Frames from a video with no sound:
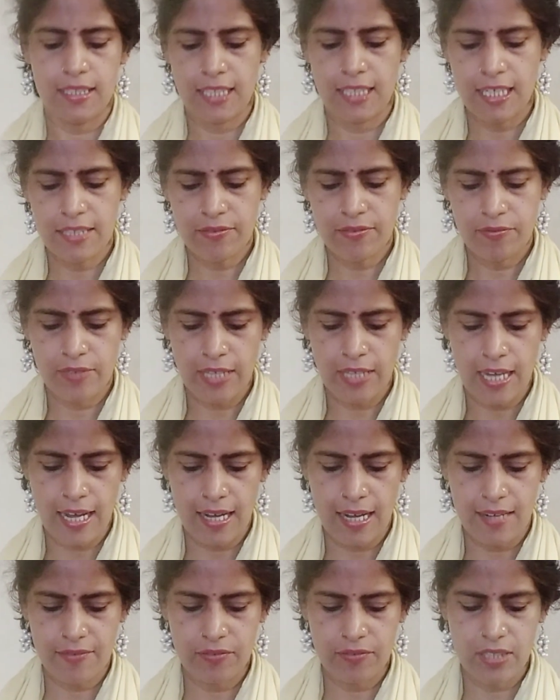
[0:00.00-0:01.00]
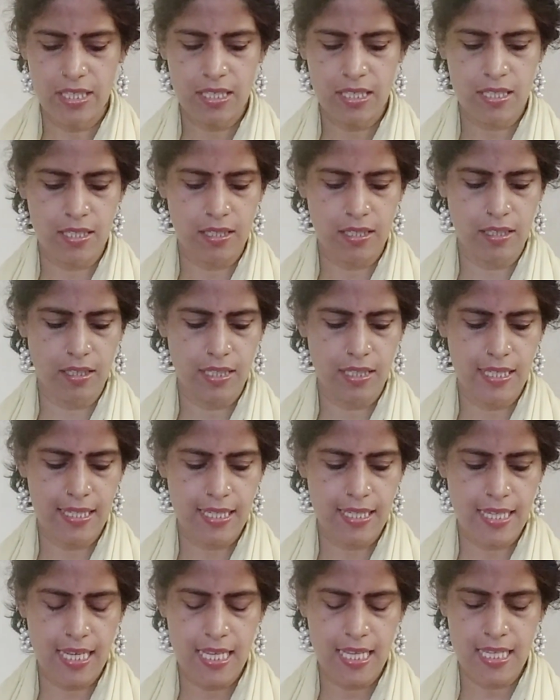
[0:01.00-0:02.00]
Then we have this
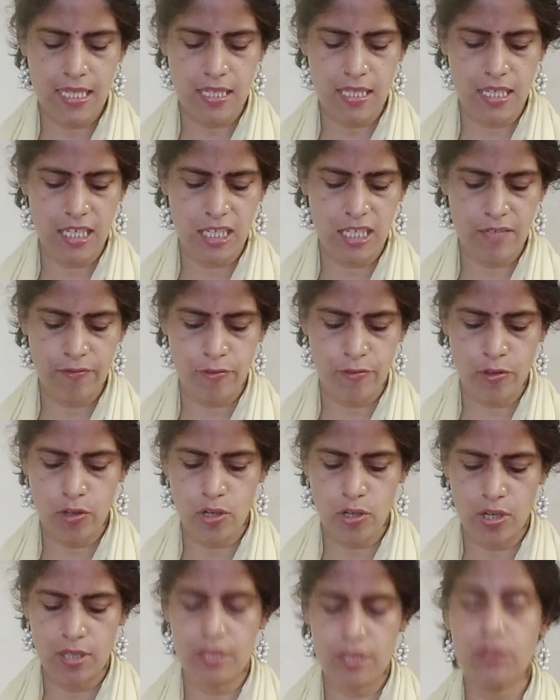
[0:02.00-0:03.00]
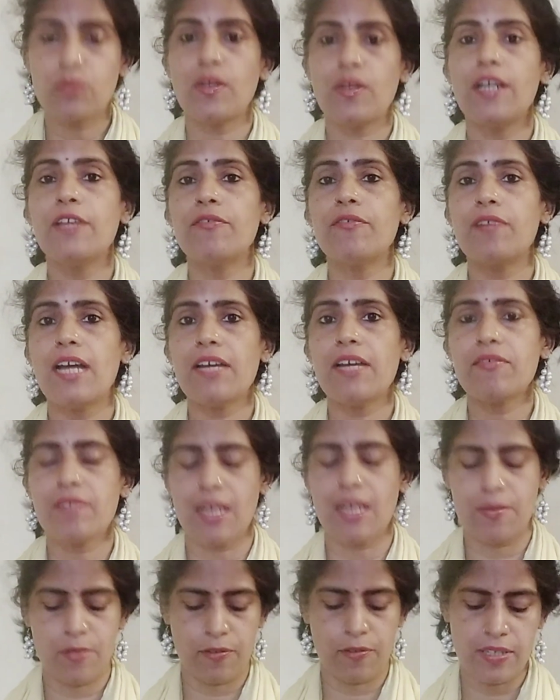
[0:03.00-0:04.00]
incense is for 25
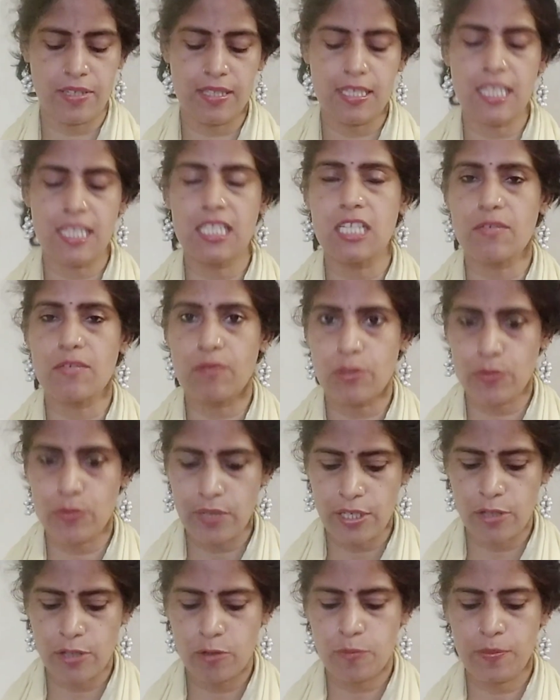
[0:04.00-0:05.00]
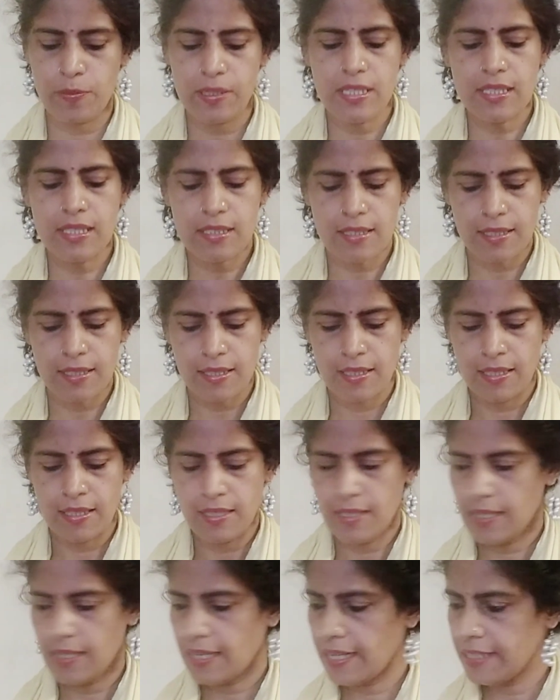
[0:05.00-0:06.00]
grams of incense is for 20 rupees,
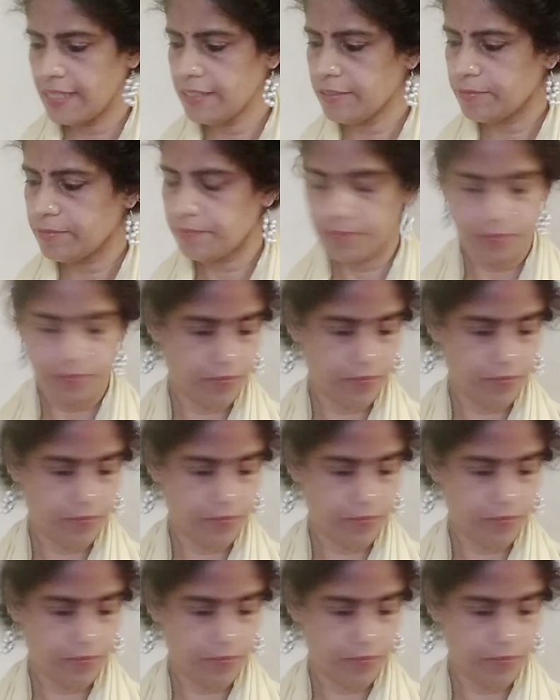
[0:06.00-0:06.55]
and